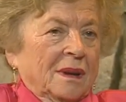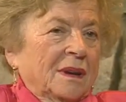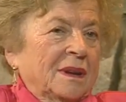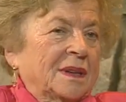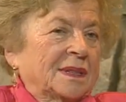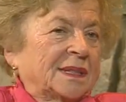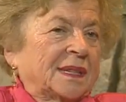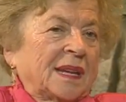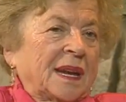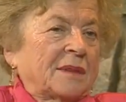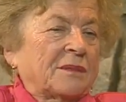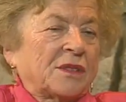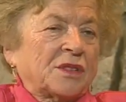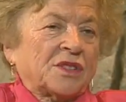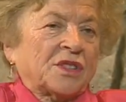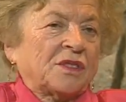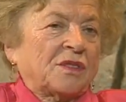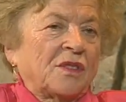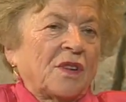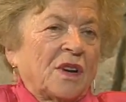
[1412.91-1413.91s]
his name was
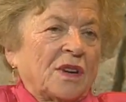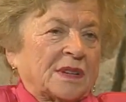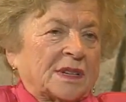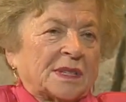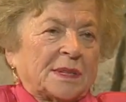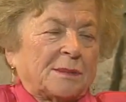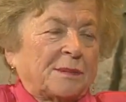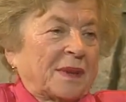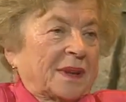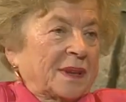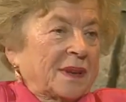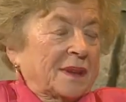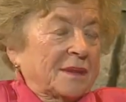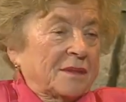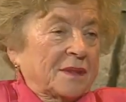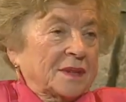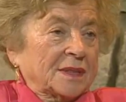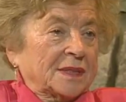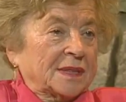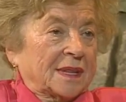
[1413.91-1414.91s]
Schwarz, but he
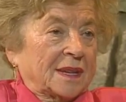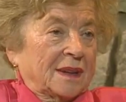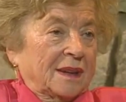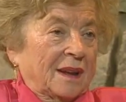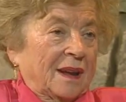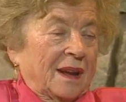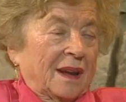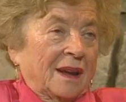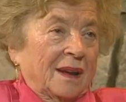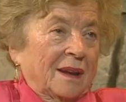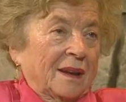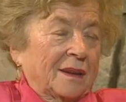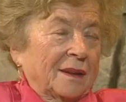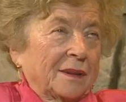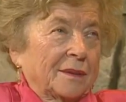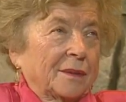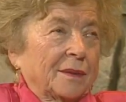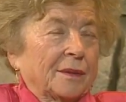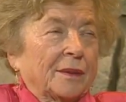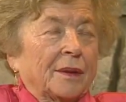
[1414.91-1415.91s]
was uh,
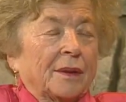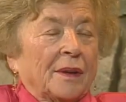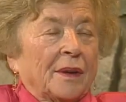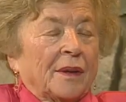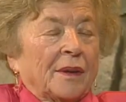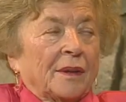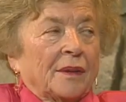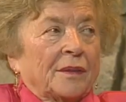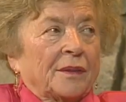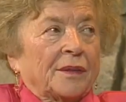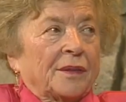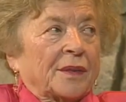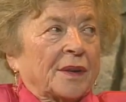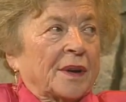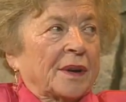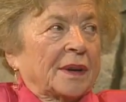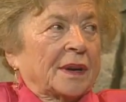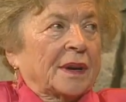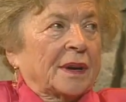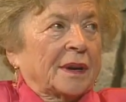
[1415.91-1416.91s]

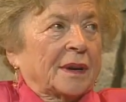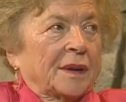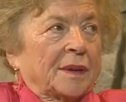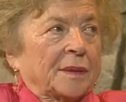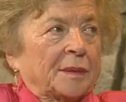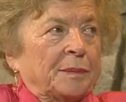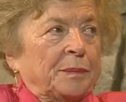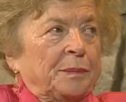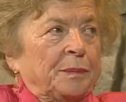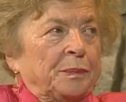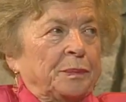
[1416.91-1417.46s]
from, um,